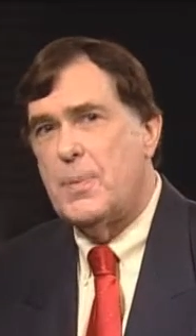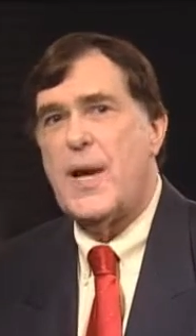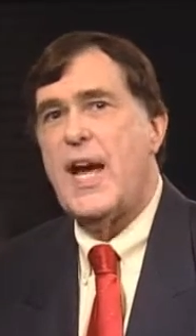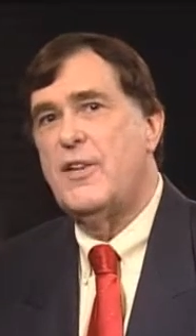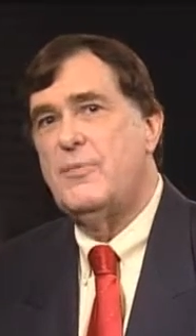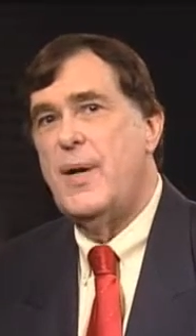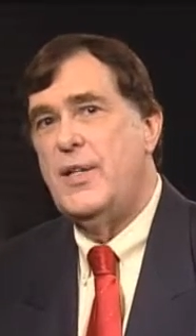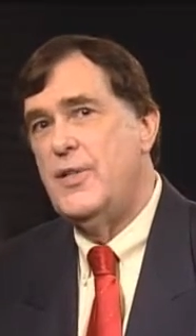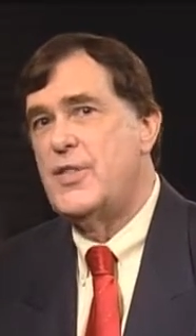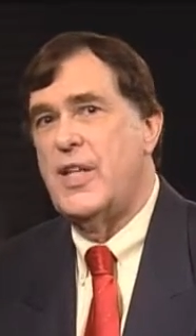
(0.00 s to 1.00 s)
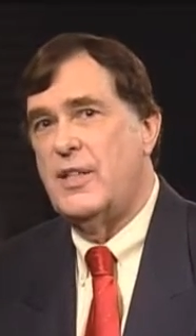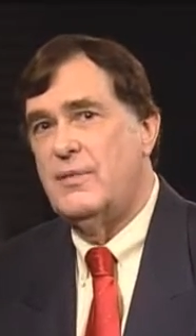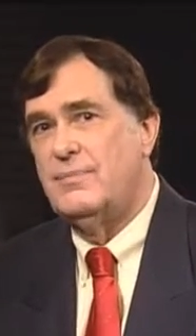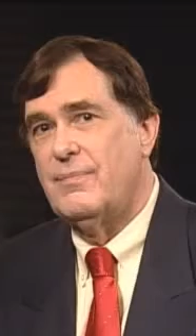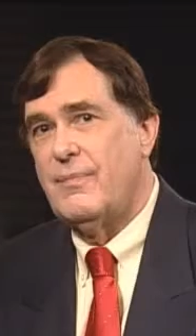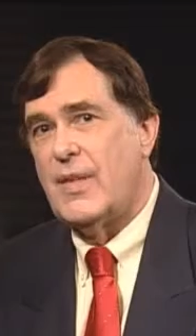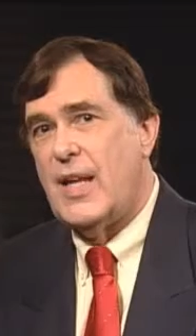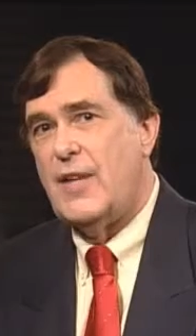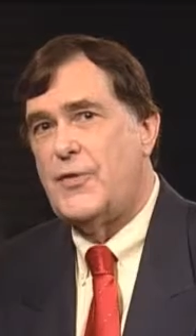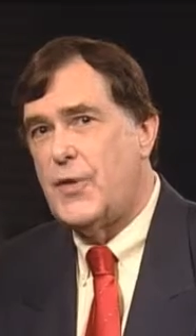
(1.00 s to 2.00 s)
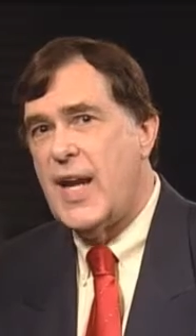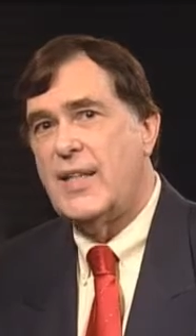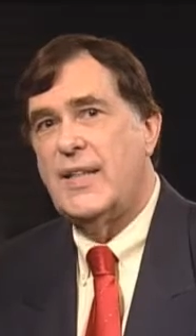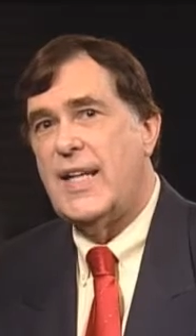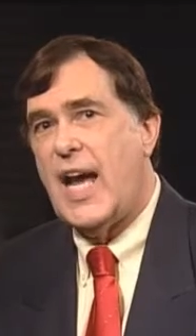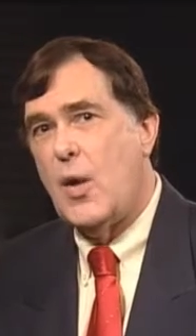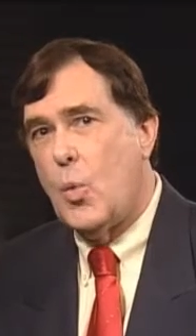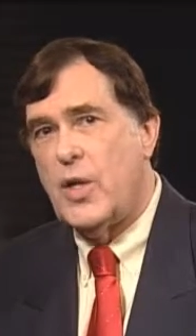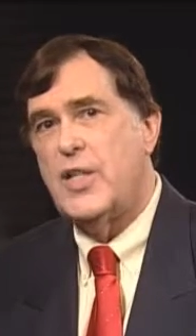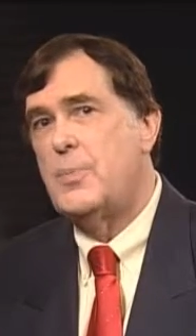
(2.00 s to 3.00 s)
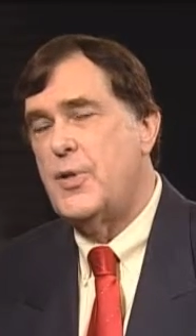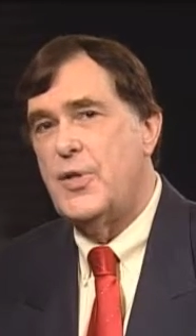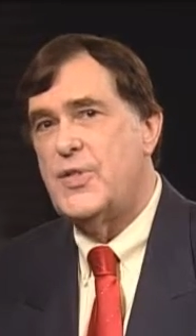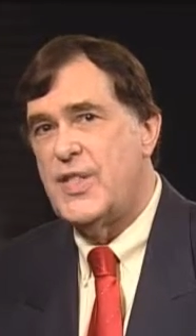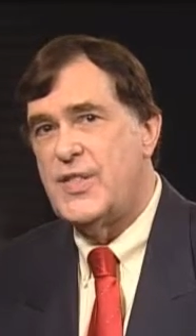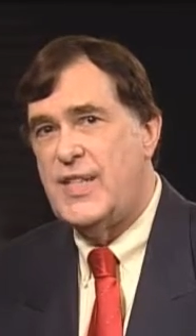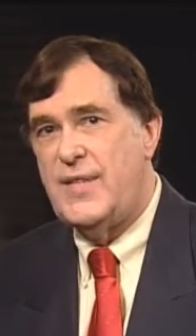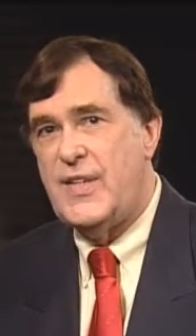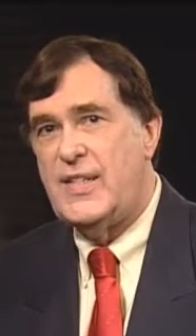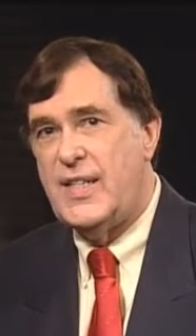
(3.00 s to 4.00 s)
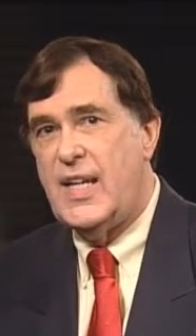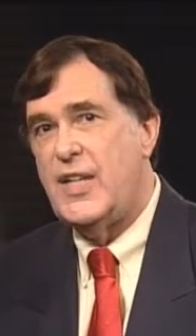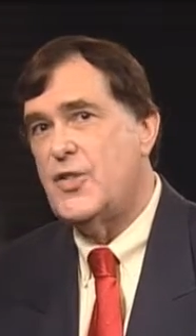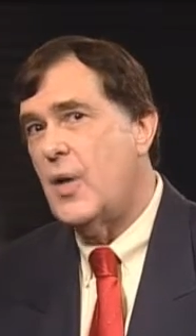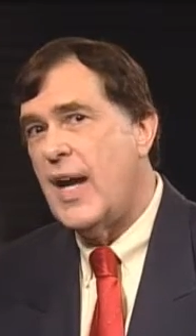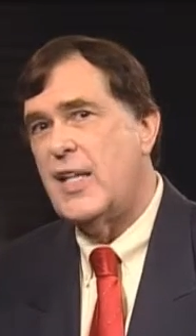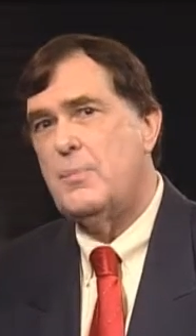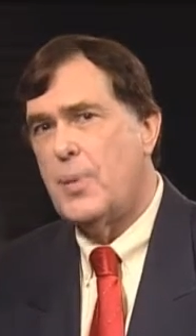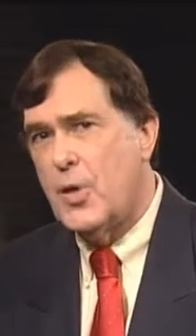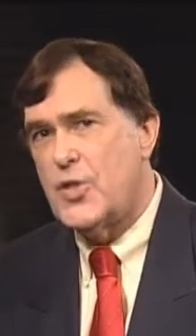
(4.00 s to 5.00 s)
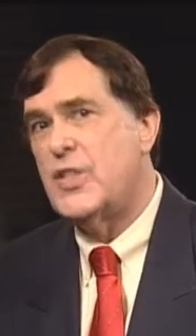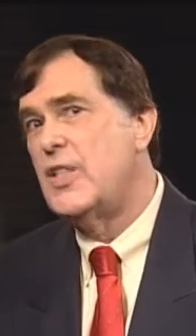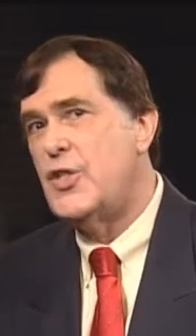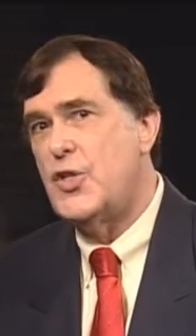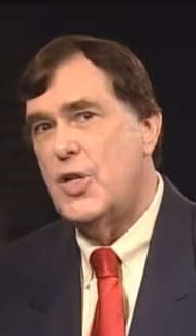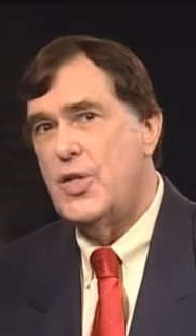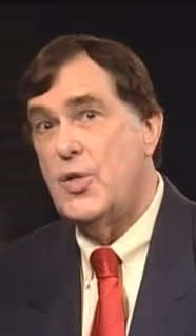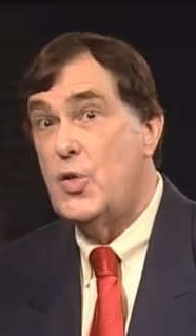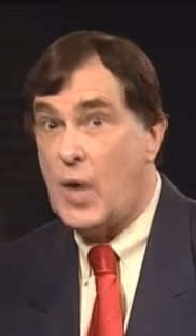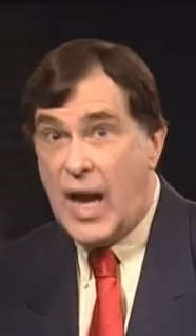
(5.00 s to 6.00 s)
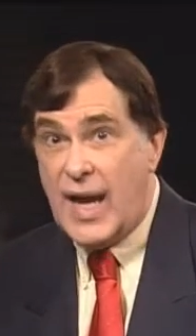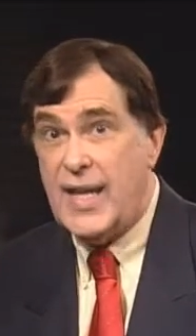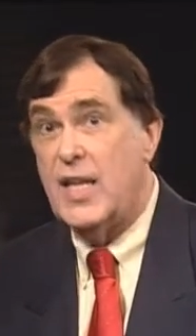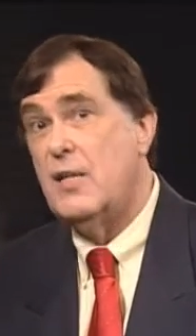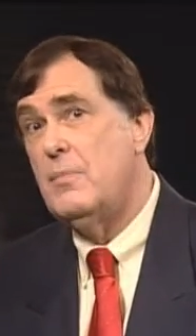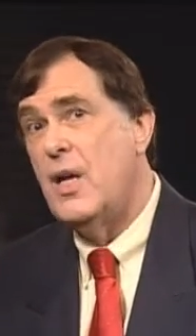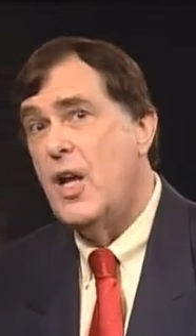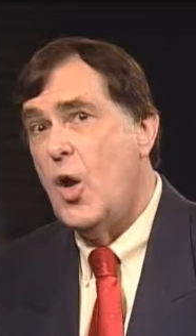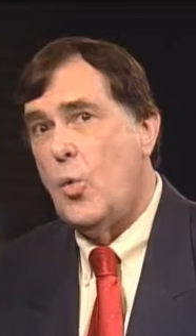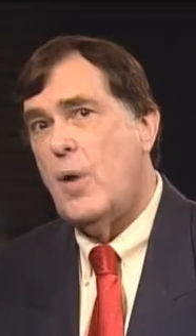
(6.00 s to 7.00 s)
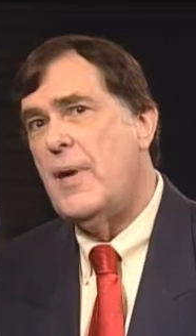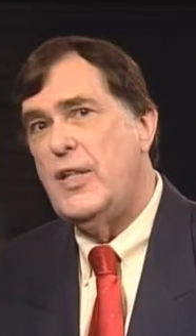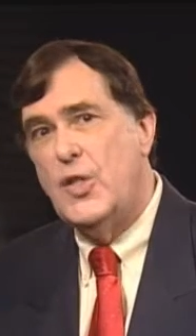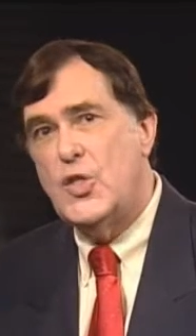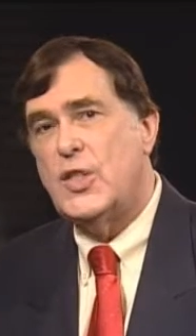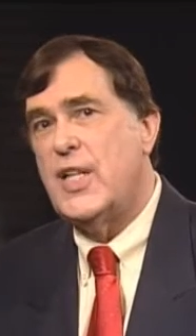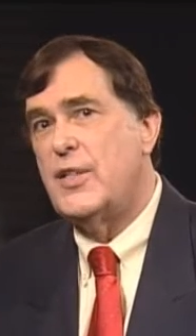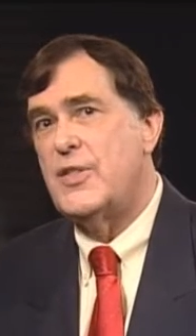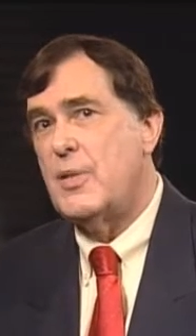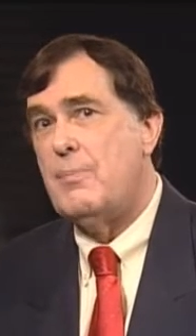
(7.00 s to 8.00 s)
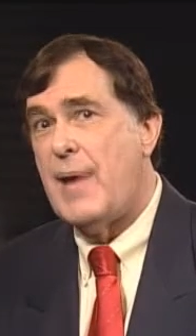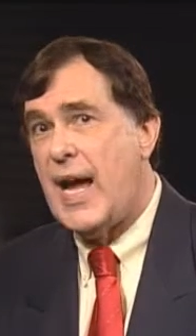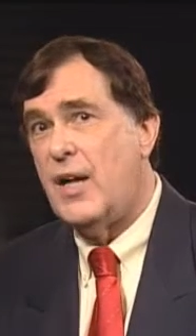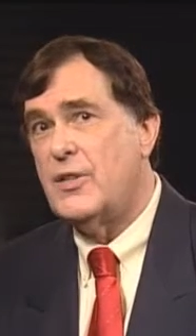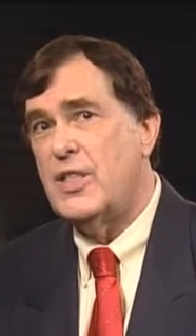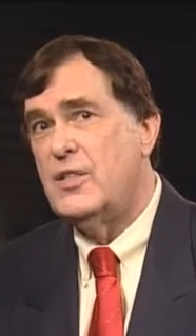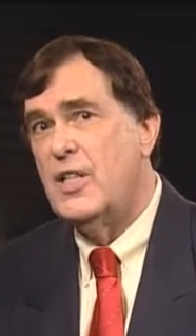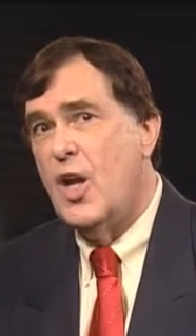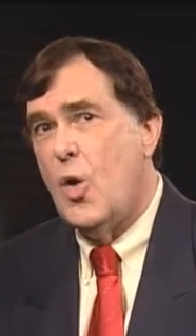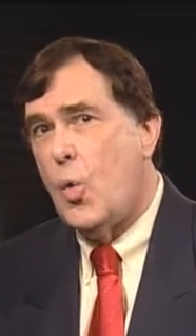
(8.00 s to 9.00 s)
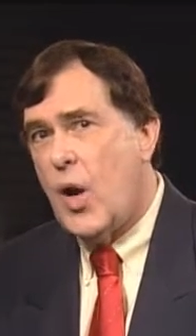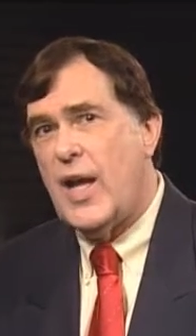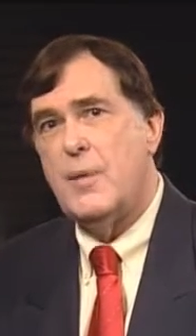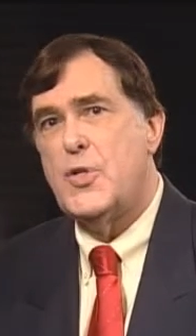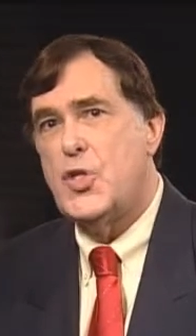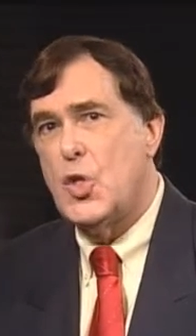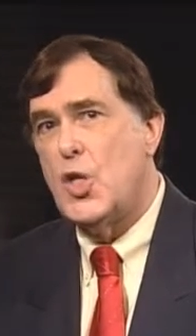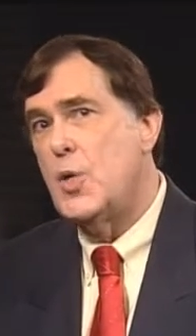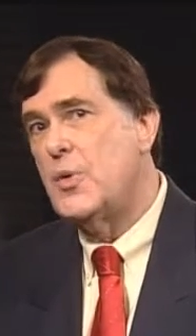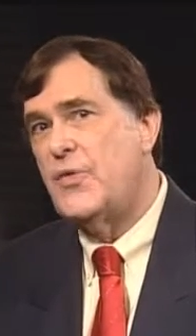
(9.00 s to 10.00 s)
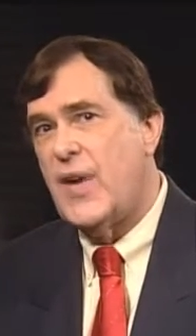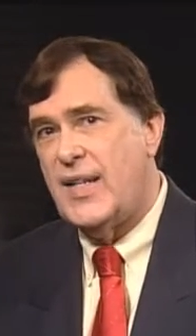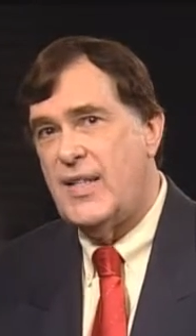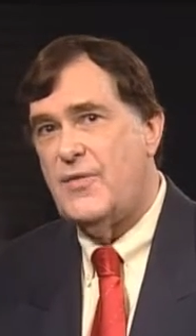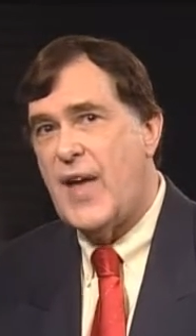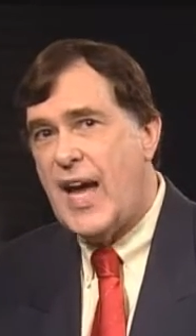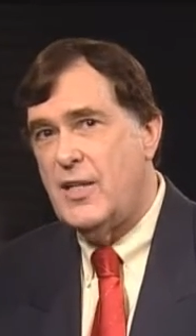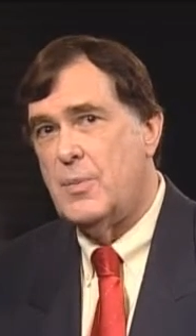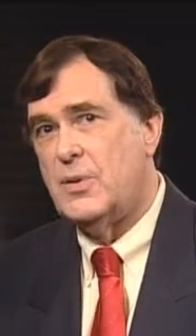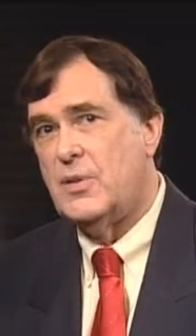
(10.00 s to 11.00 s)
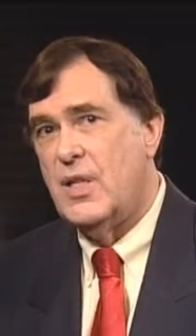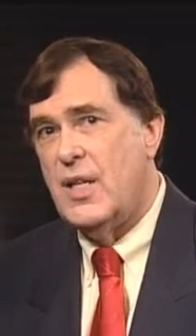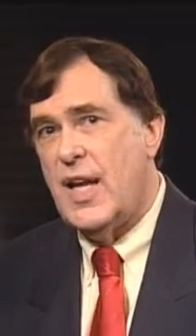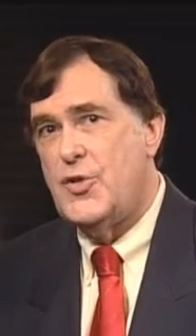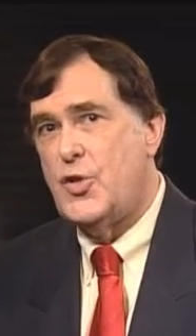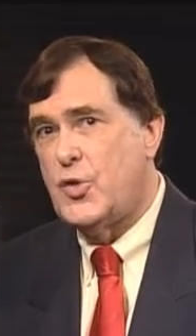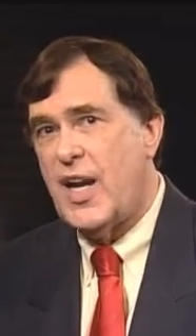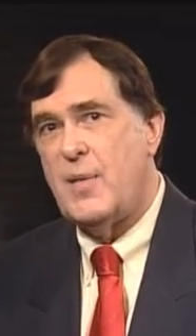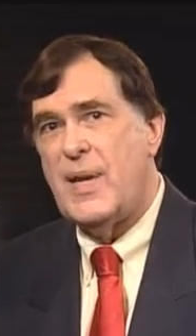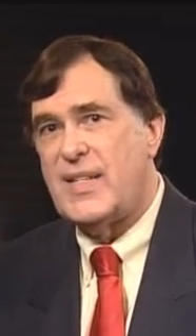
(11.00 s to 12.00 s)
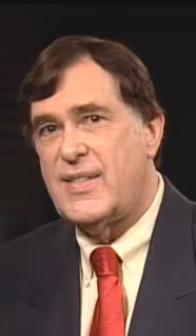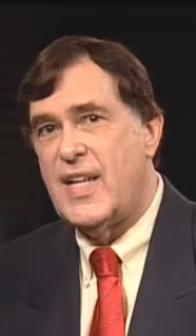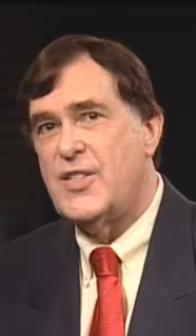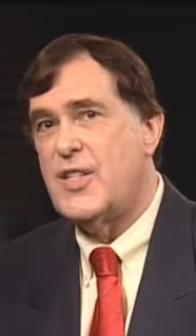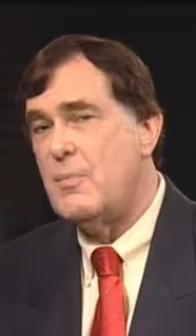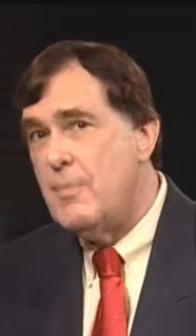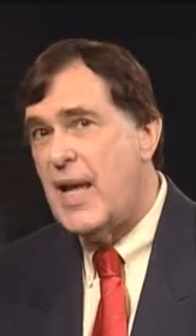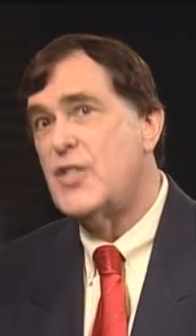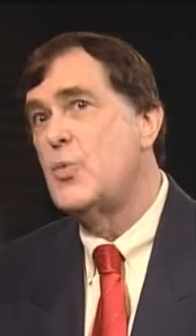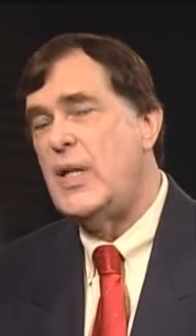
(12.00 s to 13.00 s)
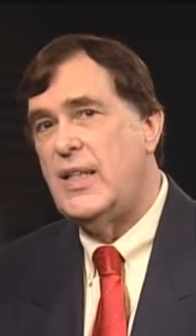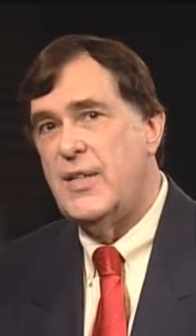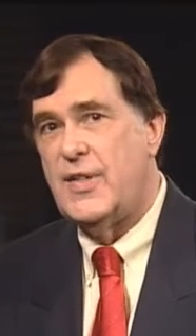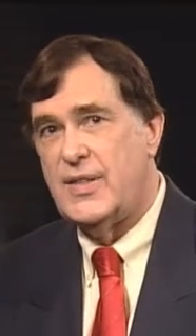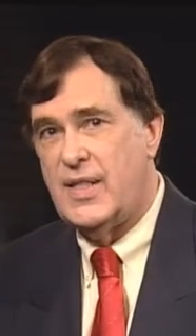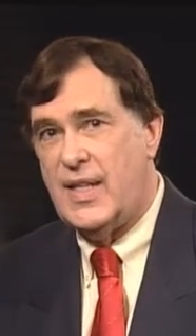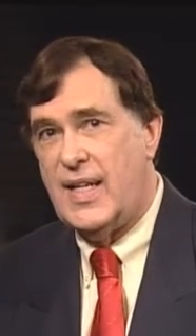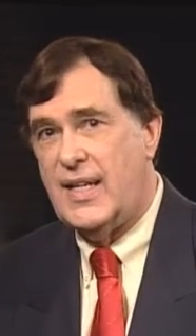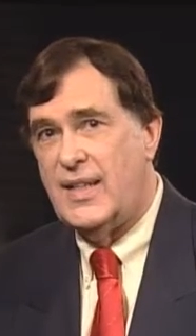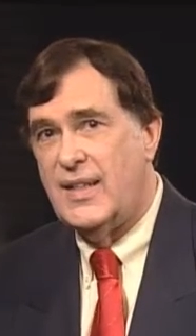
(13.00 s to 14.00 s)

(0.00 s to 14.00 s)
proud of my newsletter, and frankly, I wanted to produce this DVD so I could personally show you who I am, what my newsletter is about, and why I'm sure you will find it valuable as you try to make sense of the mess we live in today.